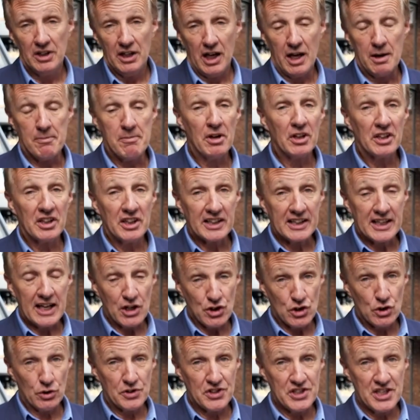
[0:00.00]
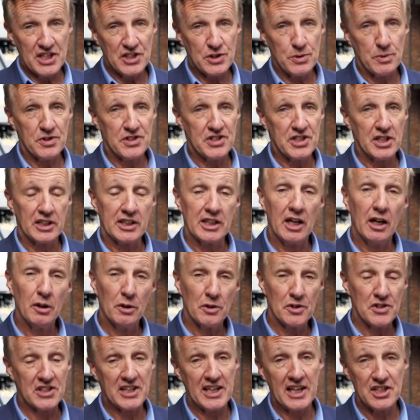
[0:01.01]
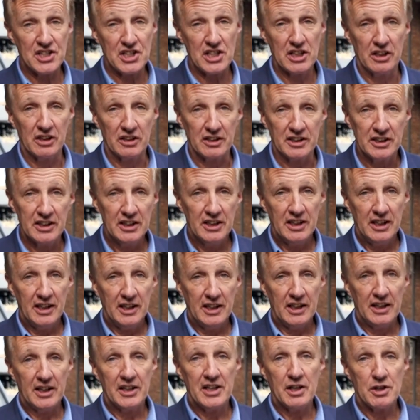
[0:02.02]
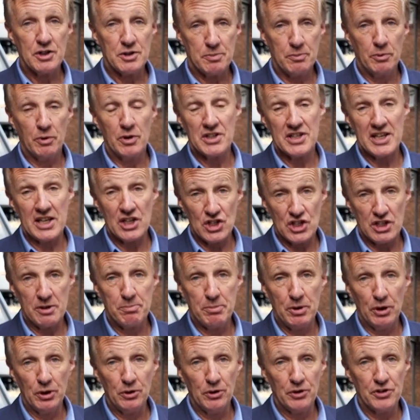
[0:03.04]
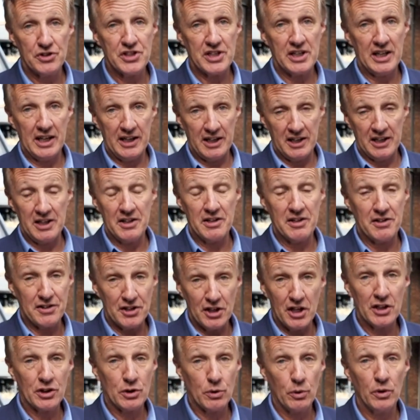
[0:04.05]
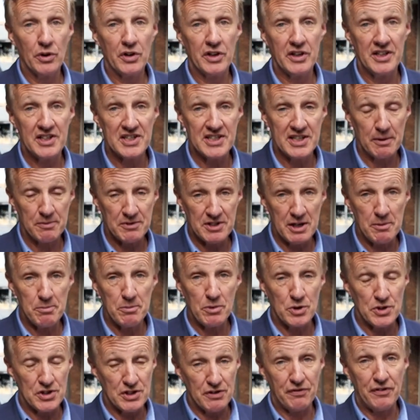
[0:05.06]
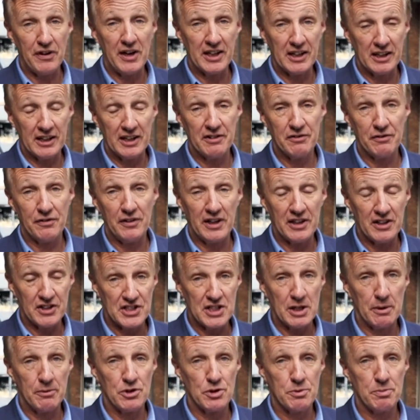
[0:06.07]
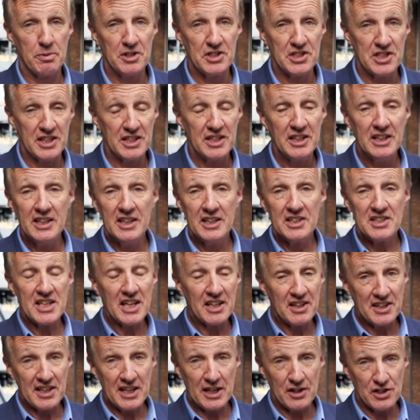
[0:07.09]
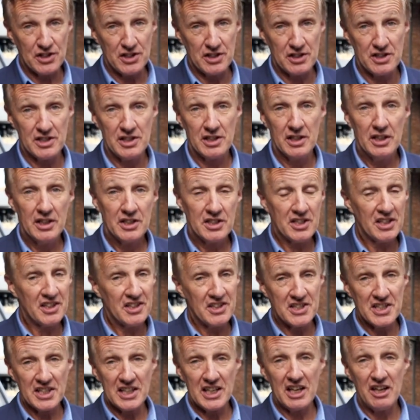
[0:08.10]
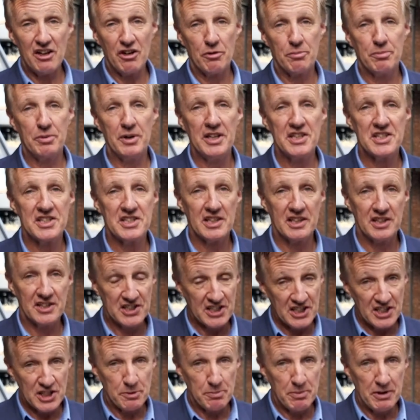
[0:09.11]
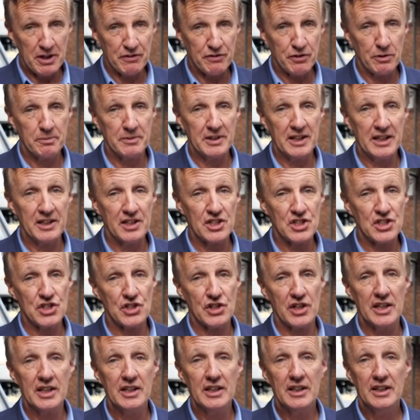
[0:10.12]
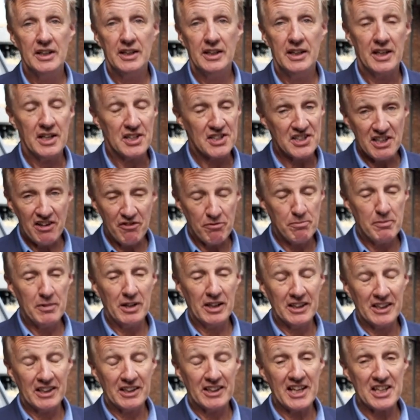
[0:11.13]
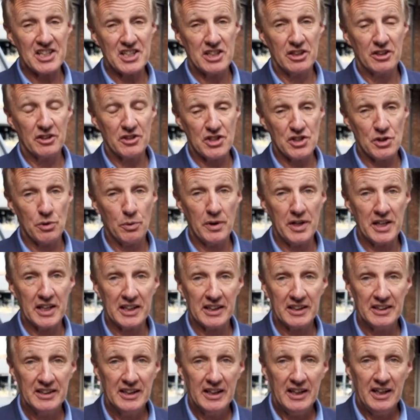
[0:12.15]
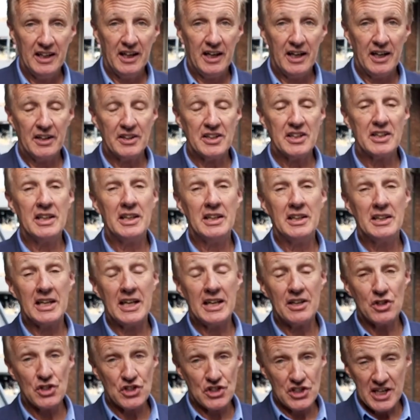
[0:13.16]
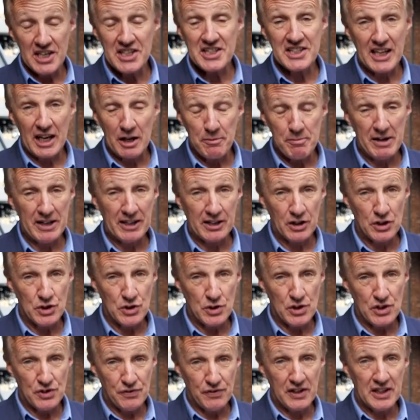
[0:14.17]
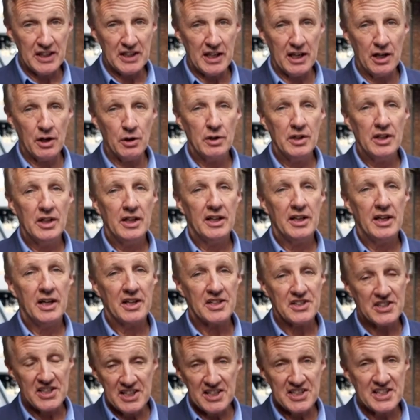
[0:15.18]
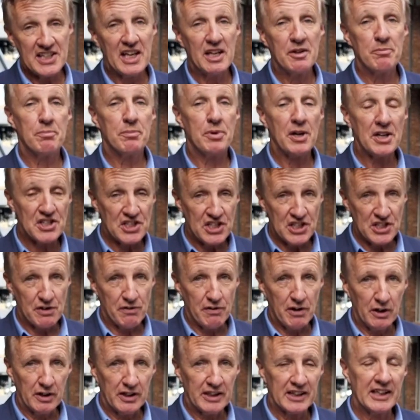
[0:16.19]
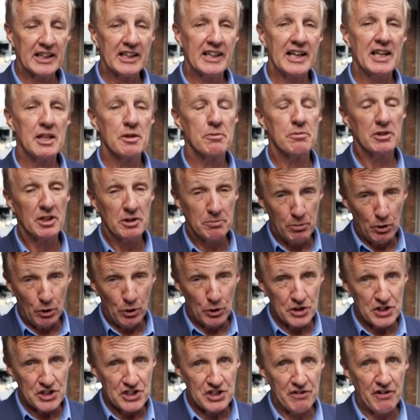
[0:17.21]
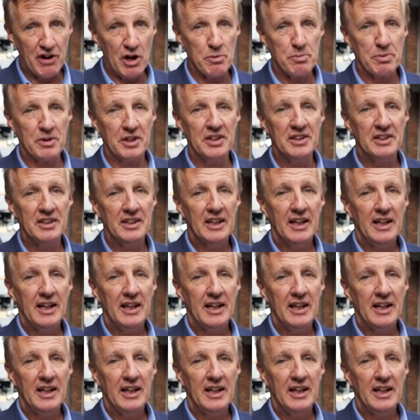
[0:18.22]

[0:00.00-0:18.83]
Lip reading: Among the casualties was the Coles catalogue that was actually pulled in the third quarter. In September was the final time it was printed. 10,000 tonnes a year of print has disappeared from the industry. 7 million catalogues a week. The industry is getting back onto its feet though. Since then, presses are rolling again, the borders are open.